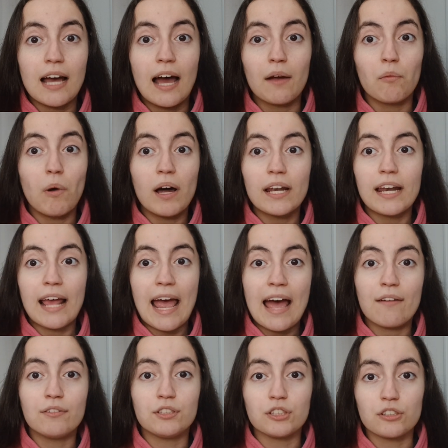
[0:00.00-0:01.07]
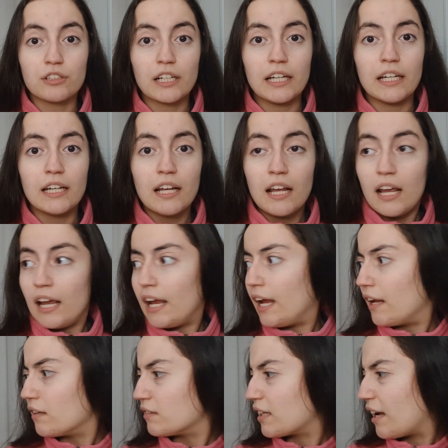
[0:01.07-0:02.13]
I wanted to have a degree.
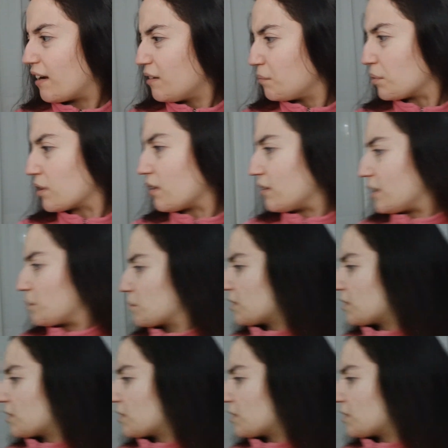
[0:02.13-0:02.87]
And I didn't put on lip